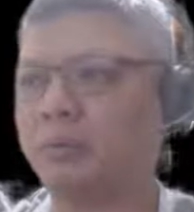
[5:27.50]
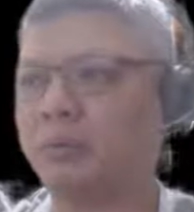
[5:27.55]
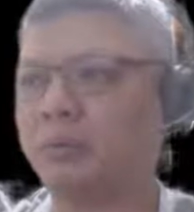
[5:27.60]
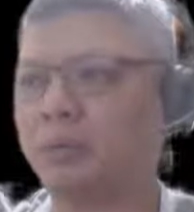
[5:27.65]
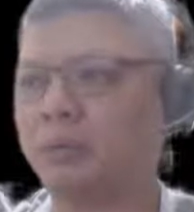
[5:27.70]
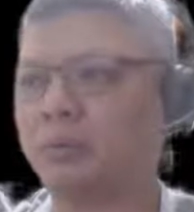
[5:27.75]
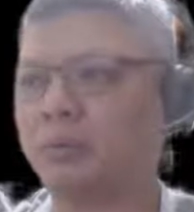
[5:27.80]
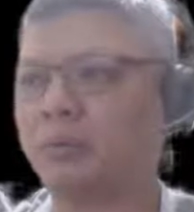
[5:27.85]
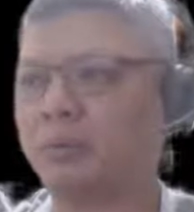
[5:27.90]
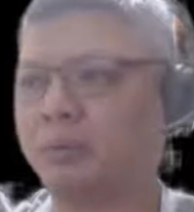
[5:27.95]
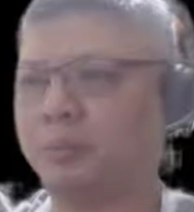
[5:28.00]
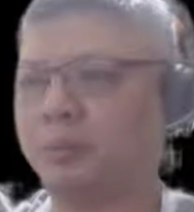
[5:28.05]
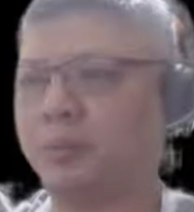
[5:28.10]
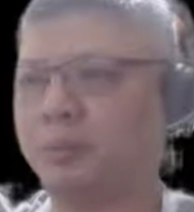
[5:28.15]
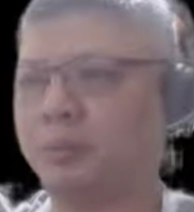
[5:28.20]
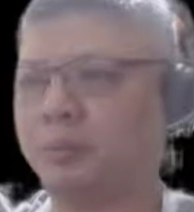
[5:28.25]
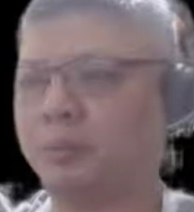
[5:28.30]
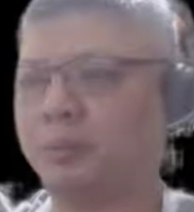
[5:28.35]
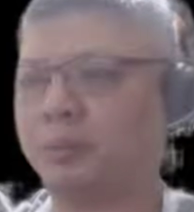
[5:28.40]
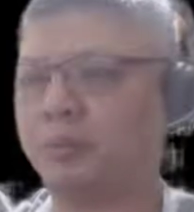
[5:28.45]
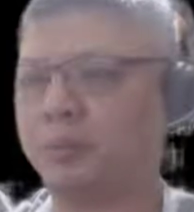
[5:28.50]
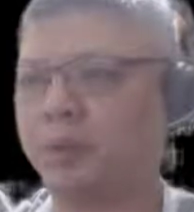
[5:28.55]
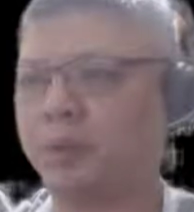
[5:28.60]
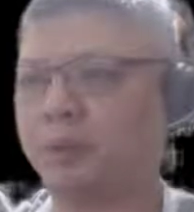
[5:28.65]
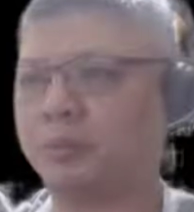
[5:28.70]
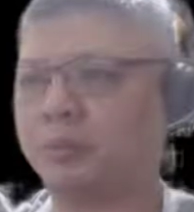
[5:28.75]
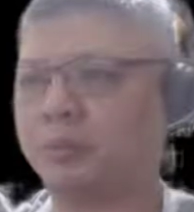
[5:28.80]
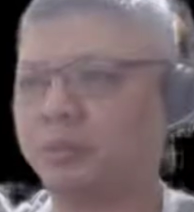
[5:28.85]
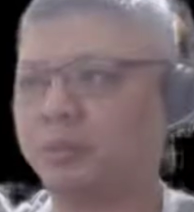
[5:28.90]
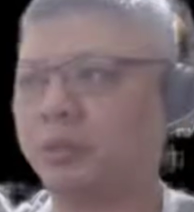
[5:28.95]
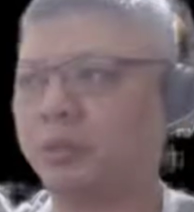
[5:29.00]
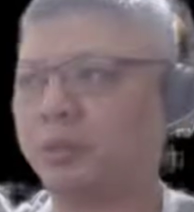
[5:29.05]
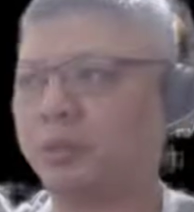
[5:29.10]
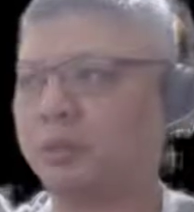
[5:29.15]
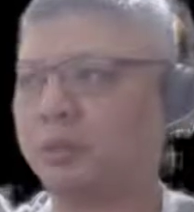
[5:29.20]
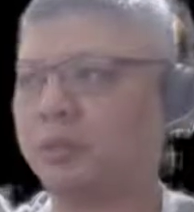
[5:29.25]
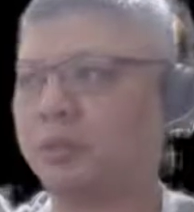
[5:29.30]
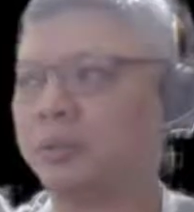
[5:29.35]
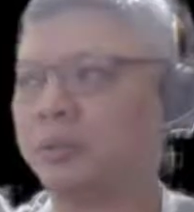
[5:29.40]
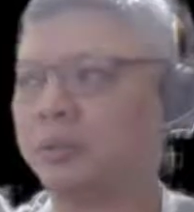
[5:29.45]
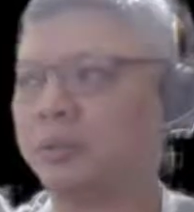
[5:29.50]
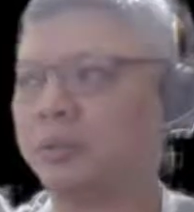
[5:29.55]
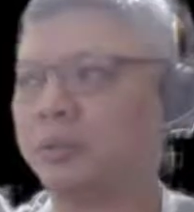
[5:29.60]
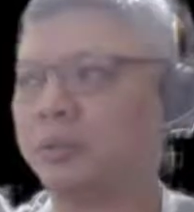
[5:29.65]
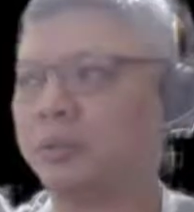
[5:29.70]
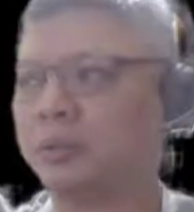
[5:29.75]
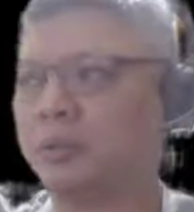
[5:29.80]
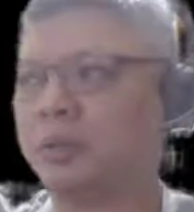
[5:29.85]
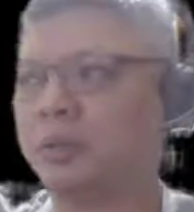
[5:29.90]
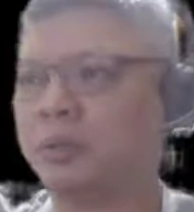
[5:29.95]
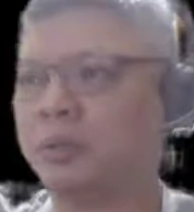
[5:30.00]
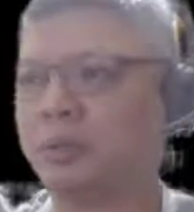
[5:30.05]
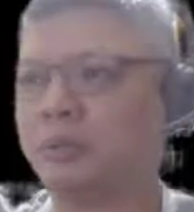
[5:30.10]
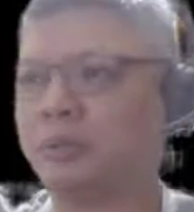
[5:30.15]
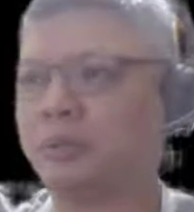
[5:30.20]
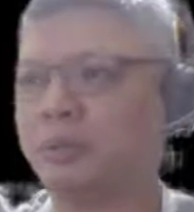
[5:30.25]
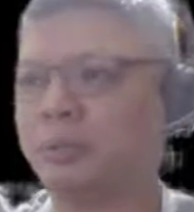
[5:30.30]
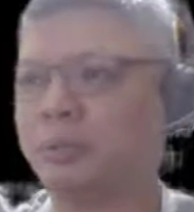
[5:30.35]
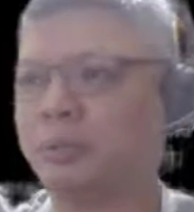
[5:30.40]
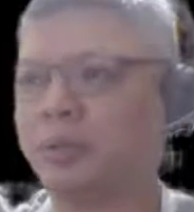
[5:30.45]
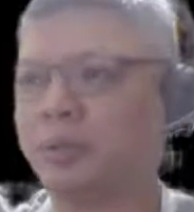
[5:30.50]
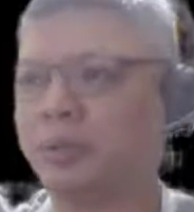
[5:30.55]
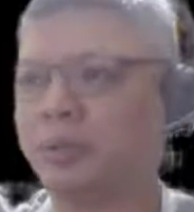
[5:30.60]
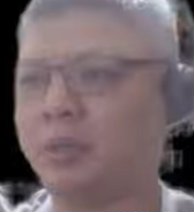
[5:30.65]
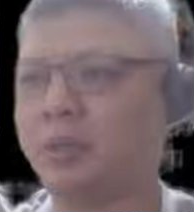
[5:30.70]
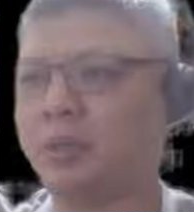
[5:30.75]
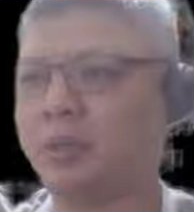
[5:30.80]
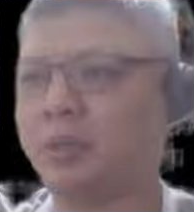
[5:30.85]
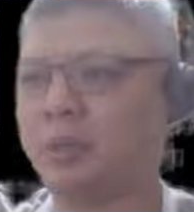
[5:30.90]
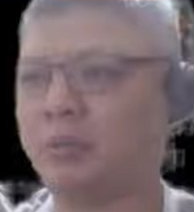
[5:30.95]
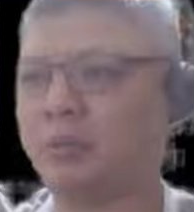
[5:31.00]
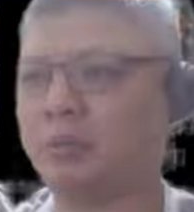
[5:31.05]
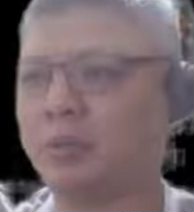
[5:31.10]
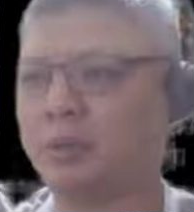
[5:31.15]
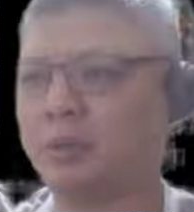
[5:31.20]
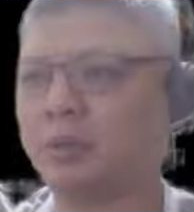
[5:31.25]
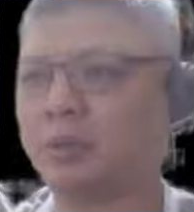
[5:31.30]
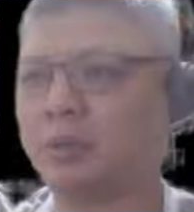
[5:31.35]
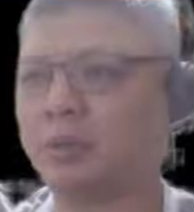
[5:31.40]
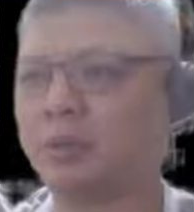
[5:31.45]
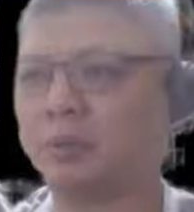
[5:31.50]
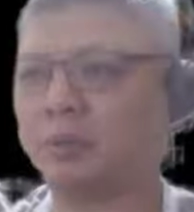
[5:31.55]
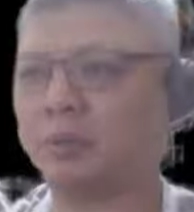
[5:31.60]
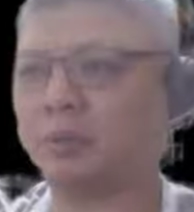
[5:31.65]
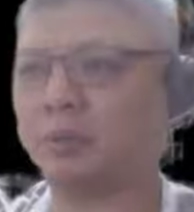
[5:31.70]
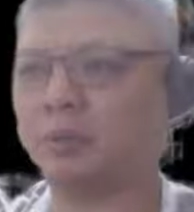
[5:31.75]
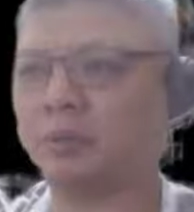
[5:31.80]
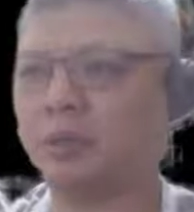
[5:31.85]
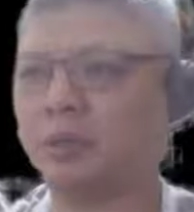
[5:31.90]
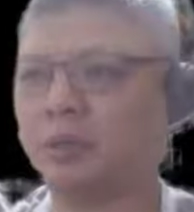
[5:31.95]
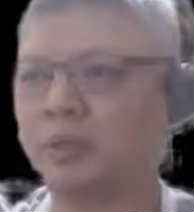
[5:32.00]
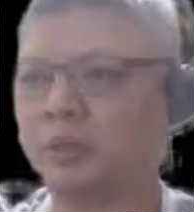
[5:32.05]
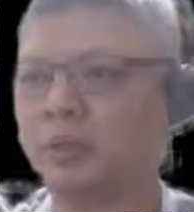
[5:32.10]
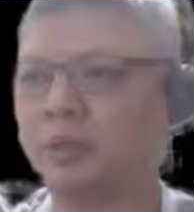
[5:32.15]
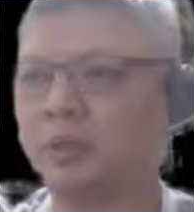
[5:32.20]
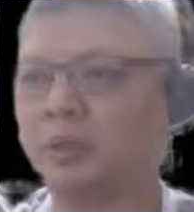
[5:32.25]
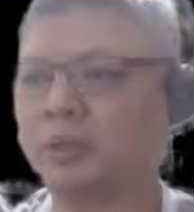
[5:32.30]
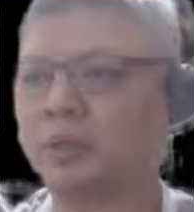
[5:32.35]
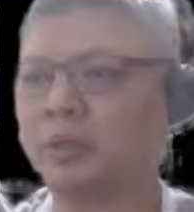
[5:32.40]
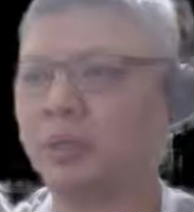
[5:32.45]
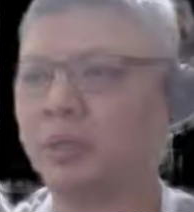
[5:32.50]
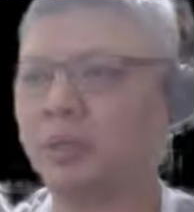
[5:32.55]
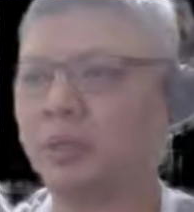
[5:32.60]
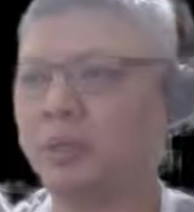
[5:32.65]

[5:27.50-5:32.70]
black would be prepared to trade horses, and there will be many tactical combinations.